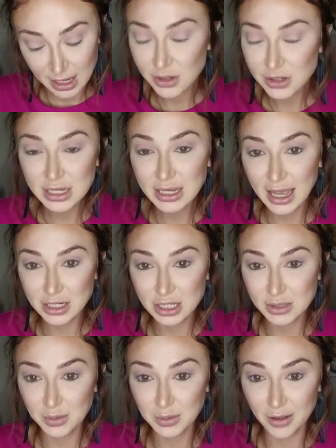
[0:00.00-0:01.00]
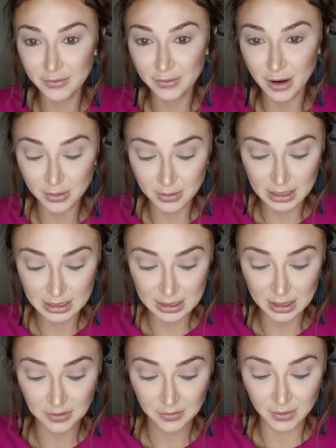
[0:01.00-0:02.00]
it usually catches people off guard when I
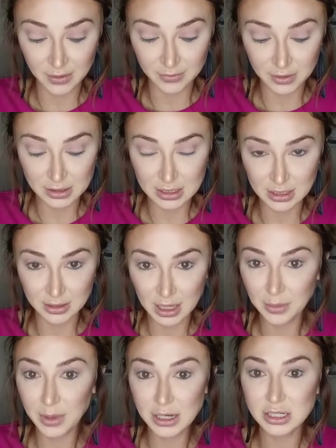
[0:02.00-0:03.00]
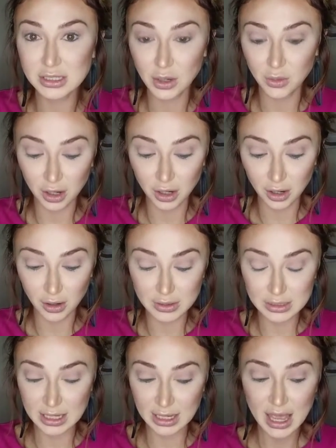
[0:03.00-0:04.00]
tell them I'm 5'13". Like patients at work are
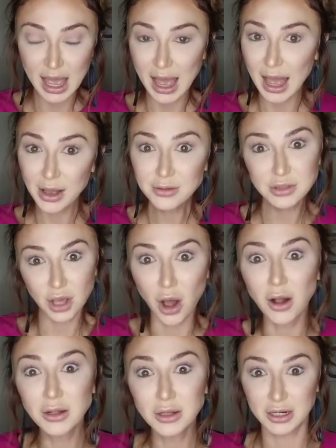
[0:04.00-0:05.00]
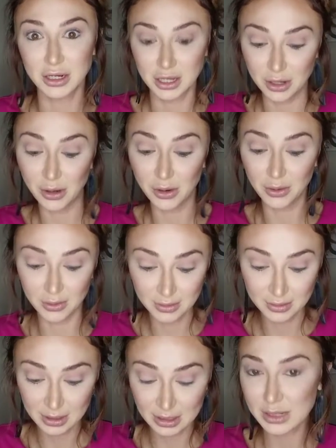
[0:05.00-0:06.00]
always like, how tall are you?
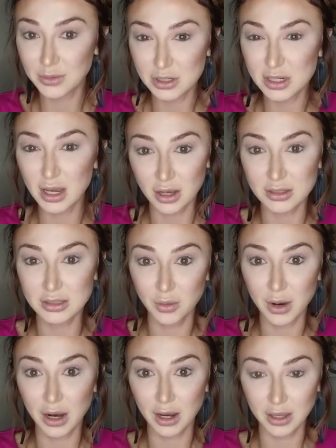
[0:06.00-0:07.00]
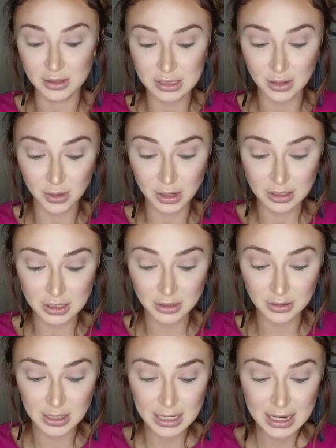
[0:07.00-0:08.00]
Because I'm usually also wearing heels at work
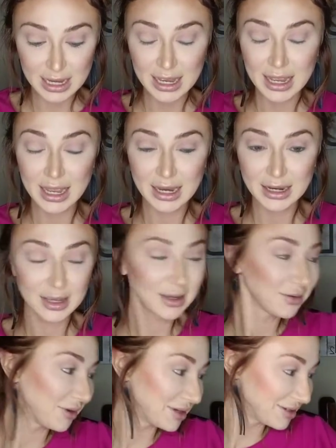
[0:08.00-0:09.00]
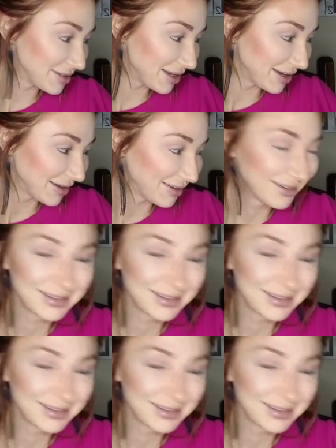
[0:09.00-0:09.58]
too. And what did you say?